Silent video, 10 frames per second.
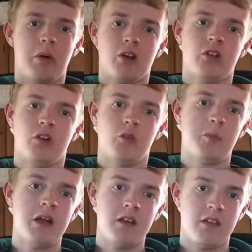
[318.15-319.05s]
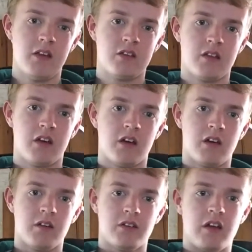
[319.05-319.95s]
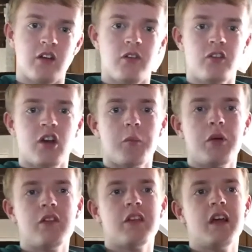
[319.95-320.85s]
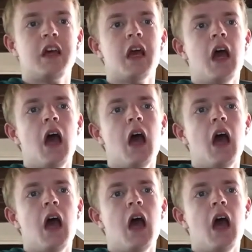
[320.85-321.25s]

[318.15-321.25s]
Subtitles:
Barcelona have been in this stage of the Champions League.